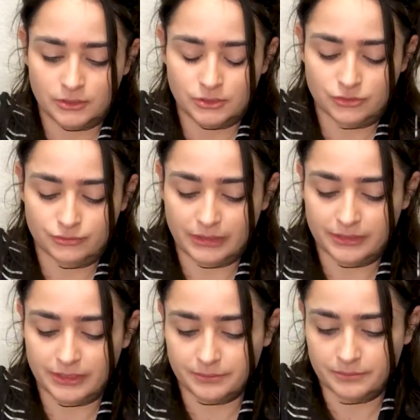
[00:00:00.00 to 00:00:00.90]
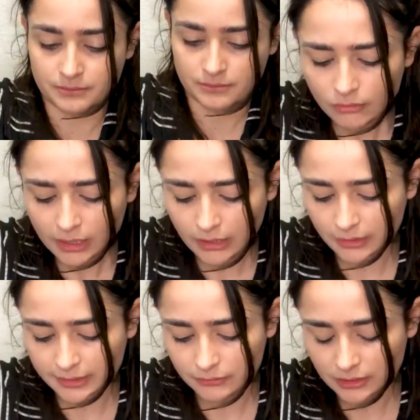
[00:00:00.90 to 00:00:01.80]
terrarium. Wow,
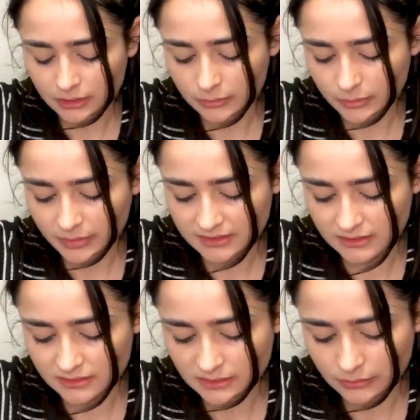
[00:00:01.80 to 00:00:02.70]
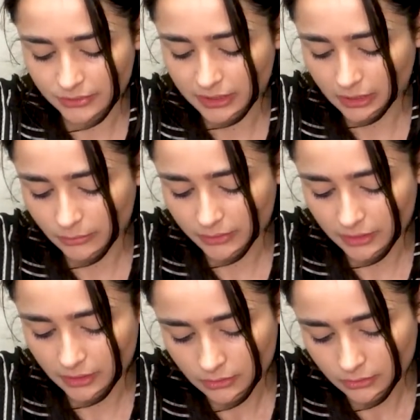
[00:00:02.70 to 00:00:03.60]
I really could be messing this up right now,
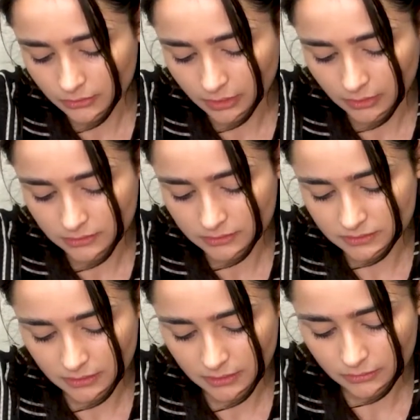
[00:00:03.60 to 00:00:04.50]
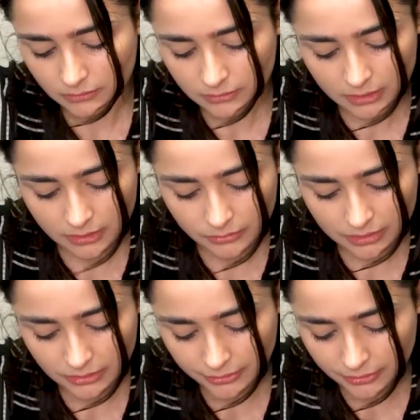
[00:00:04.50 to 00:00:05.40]
but who knows, you know? We can only
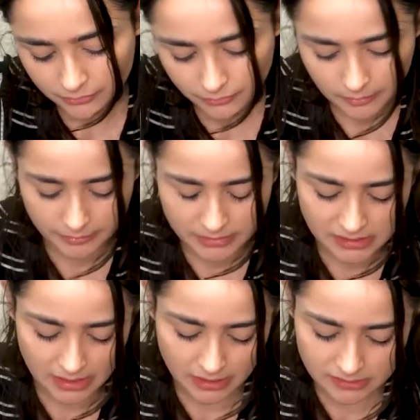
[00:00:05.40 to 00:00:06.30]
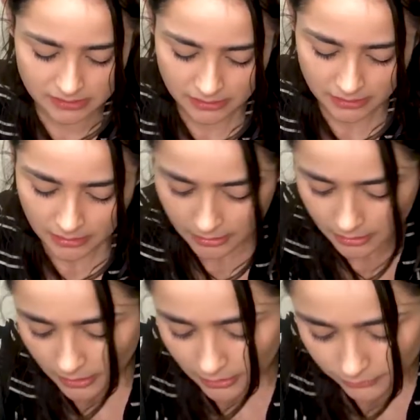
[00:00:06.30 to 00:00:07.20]
learn from our mistakes
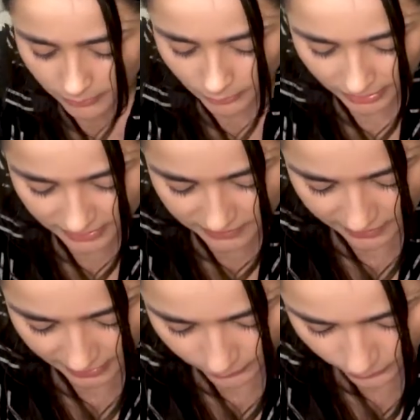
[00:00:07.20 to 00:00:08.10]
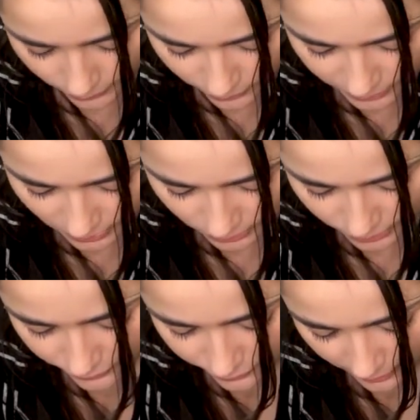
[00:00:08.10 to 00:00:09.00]
and from the ones that we don't
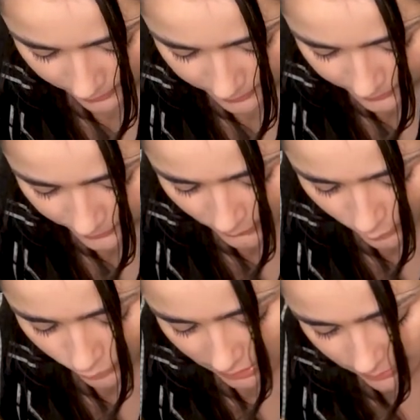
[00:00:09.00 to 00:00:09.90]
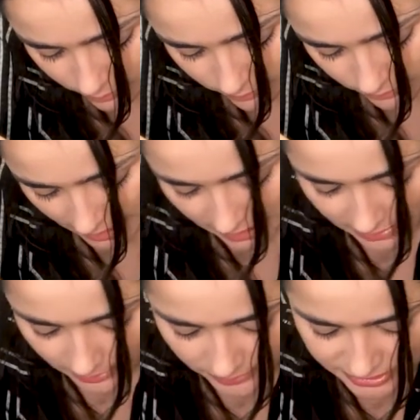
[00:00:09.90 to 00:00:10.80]
learn from, we'll keep making
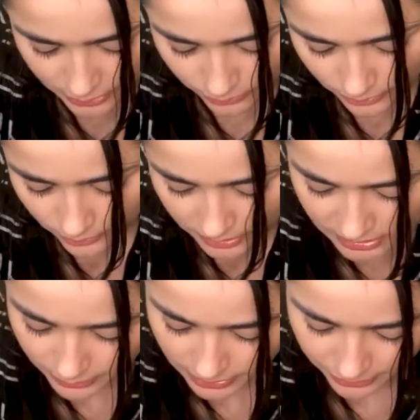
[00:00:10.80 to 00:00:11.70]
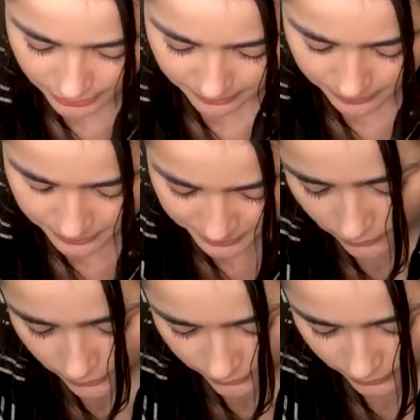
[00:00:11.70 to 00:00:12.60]
them until until we learn them.
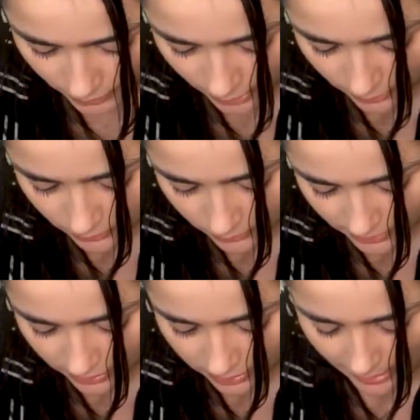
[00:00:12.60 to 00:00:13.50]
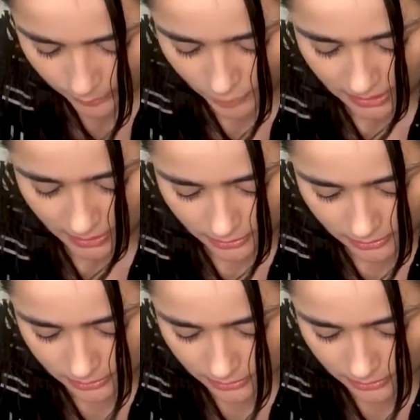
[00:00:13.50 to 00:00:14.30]
Food for thought with Abygail.